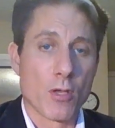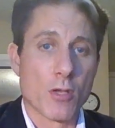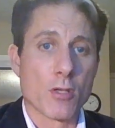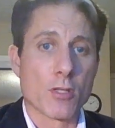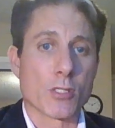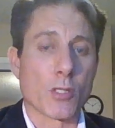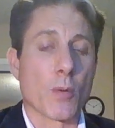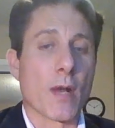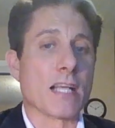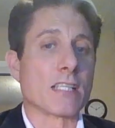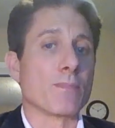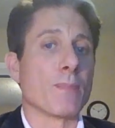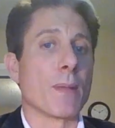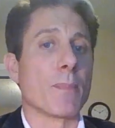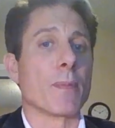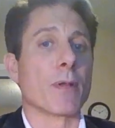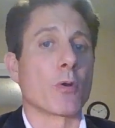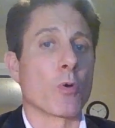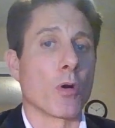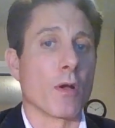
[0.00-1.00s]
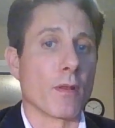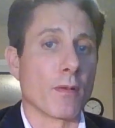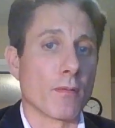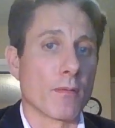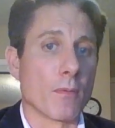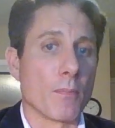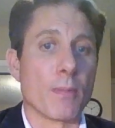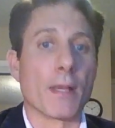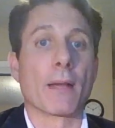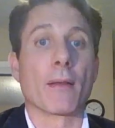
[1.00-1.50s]
So as
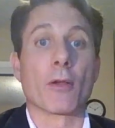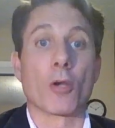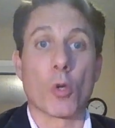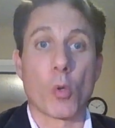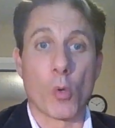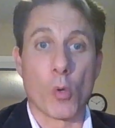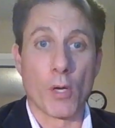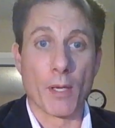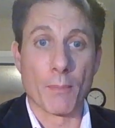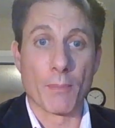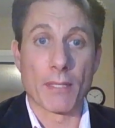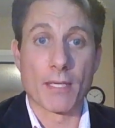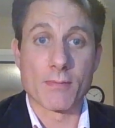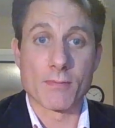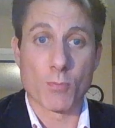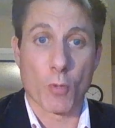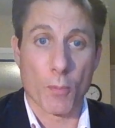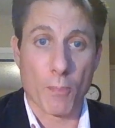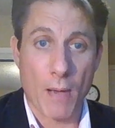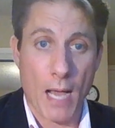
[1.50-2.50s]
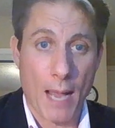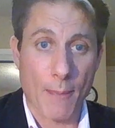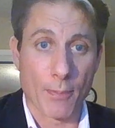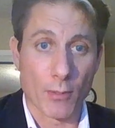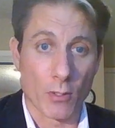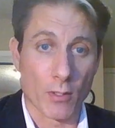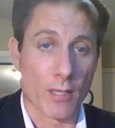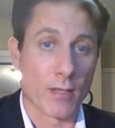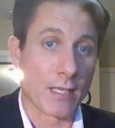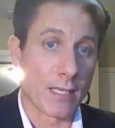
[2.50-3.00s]
Bitcoin becomes more
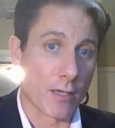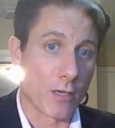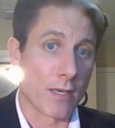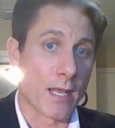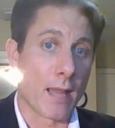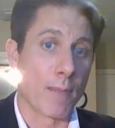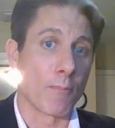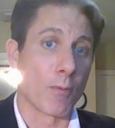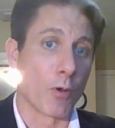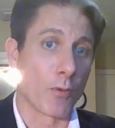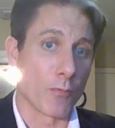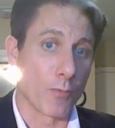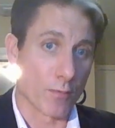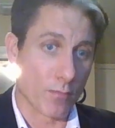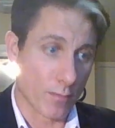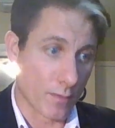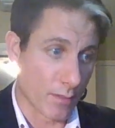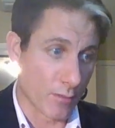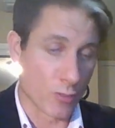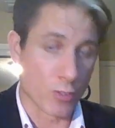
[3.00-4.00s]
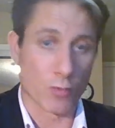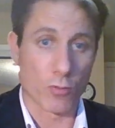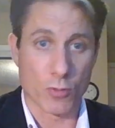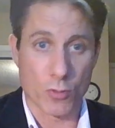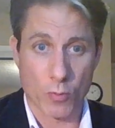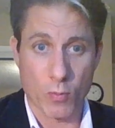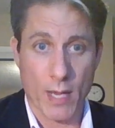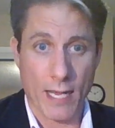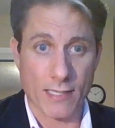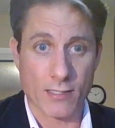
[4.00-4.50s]
popular on the internet and both
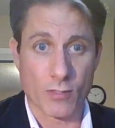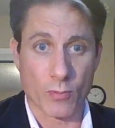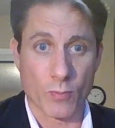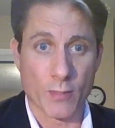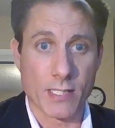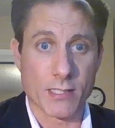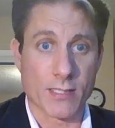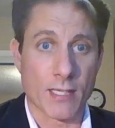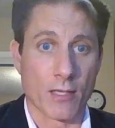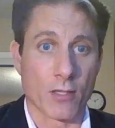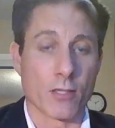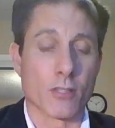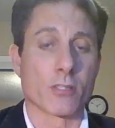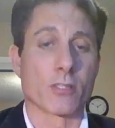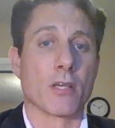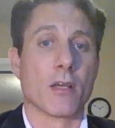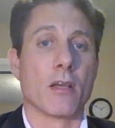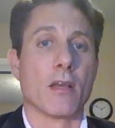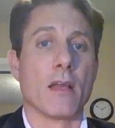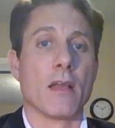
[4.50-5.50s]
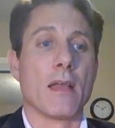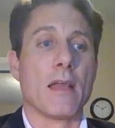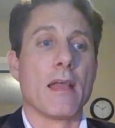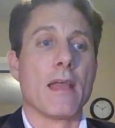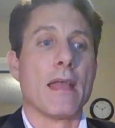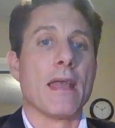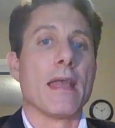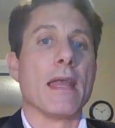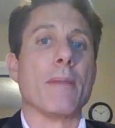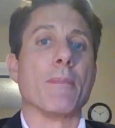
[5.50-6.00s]
direct to retailers,
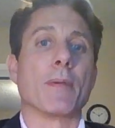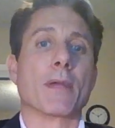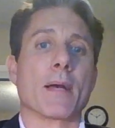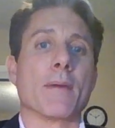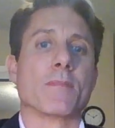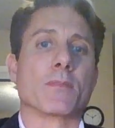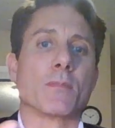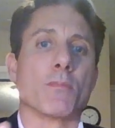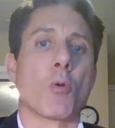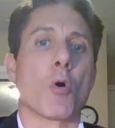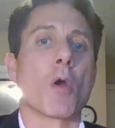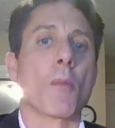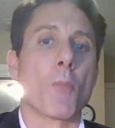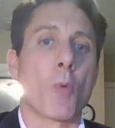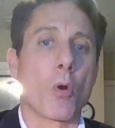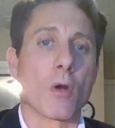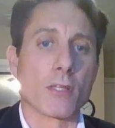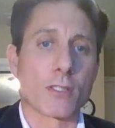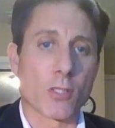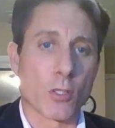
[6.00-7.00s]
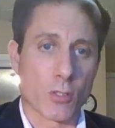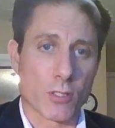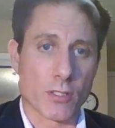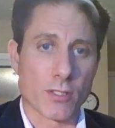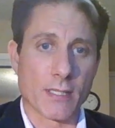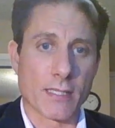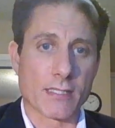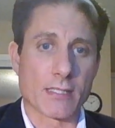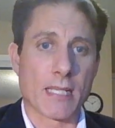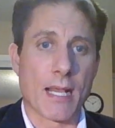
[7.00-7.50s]
it becomes more and more
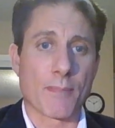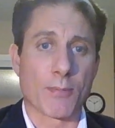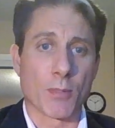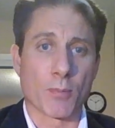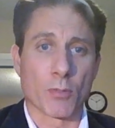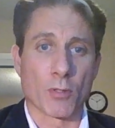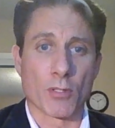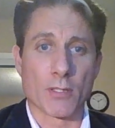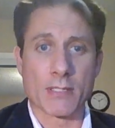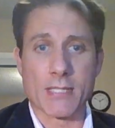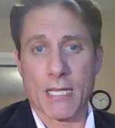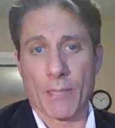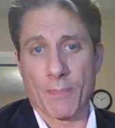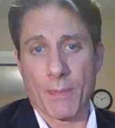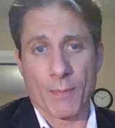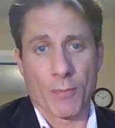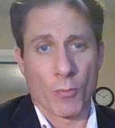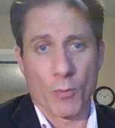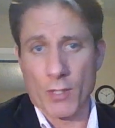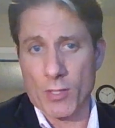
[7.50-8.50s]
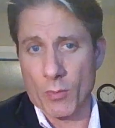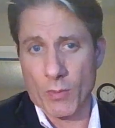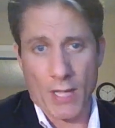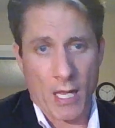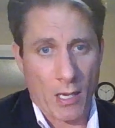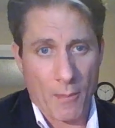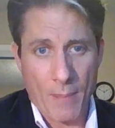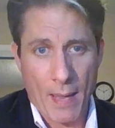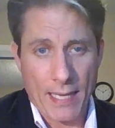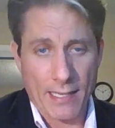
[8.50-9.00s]
socially acceptable to take people with or
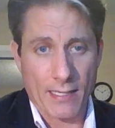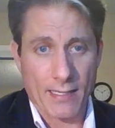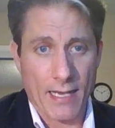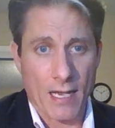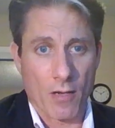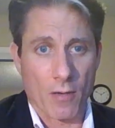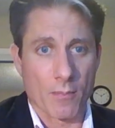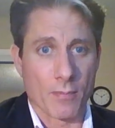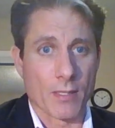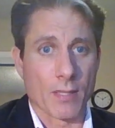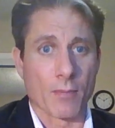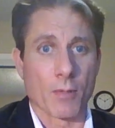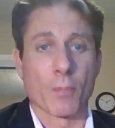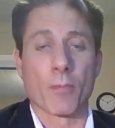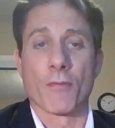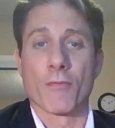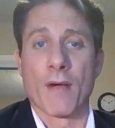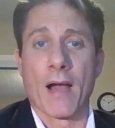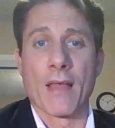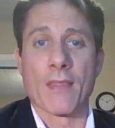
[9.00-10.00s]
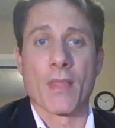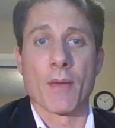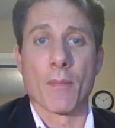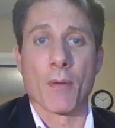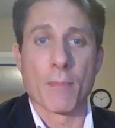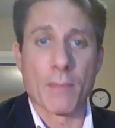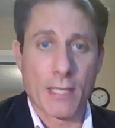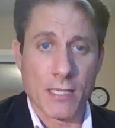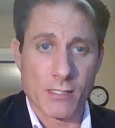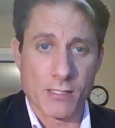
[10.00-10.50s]
without a bank account and be able to provide them a
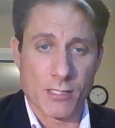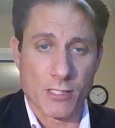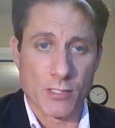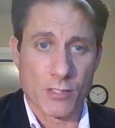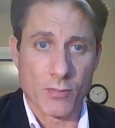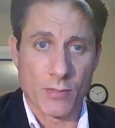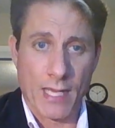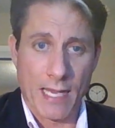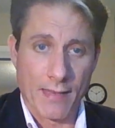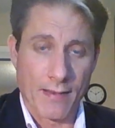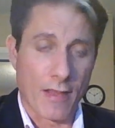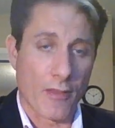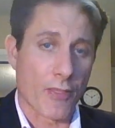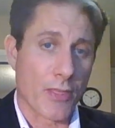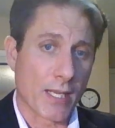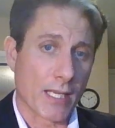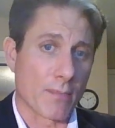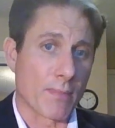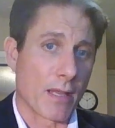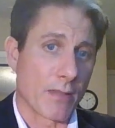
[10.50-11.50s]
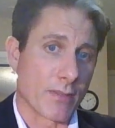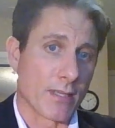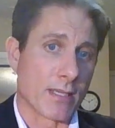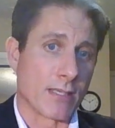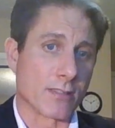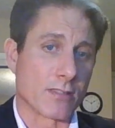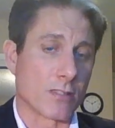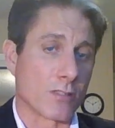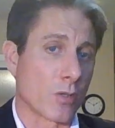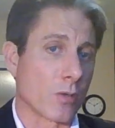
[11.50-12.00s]
means to do that. Now think about
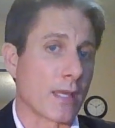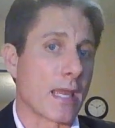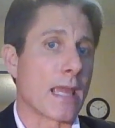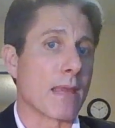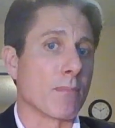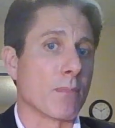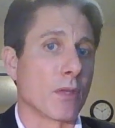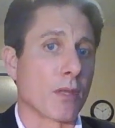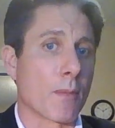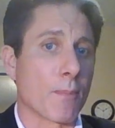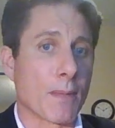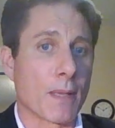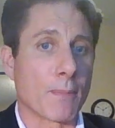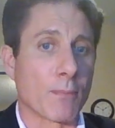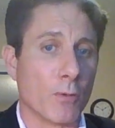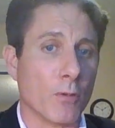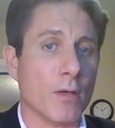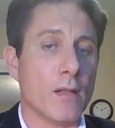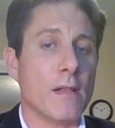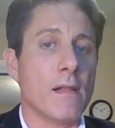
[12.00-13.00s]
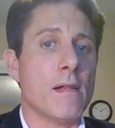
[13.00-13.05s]
this. There's only 8 million people.